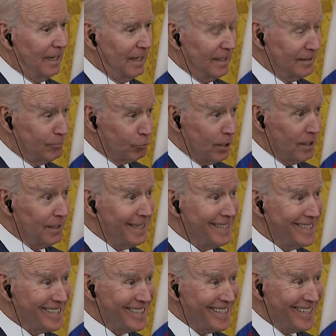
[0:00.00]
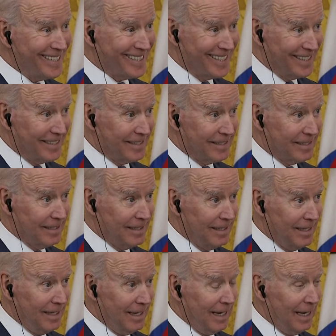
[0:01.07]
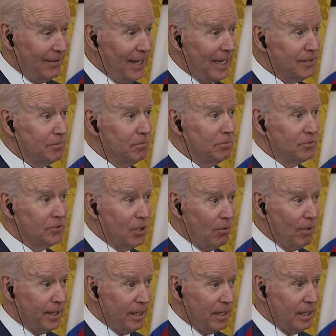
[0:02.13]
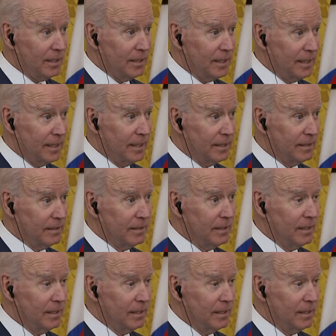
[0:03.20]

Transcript: Israeli citizens. And that's what was going on in